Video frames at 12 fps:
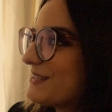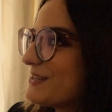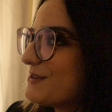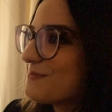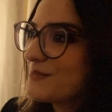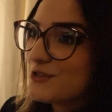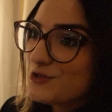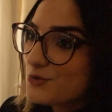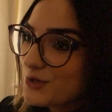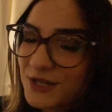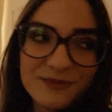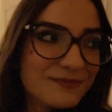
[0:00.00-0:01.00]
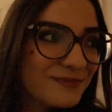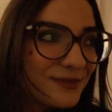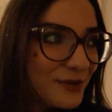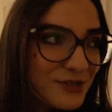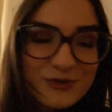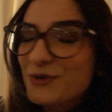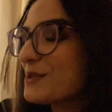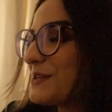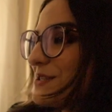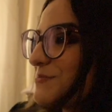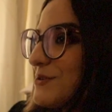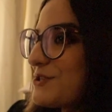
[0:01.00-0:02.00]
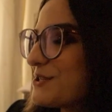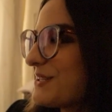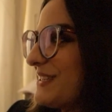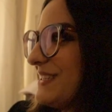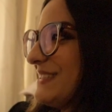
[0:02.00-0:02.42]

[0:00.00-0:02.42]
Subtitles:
Enjoy the exhibition.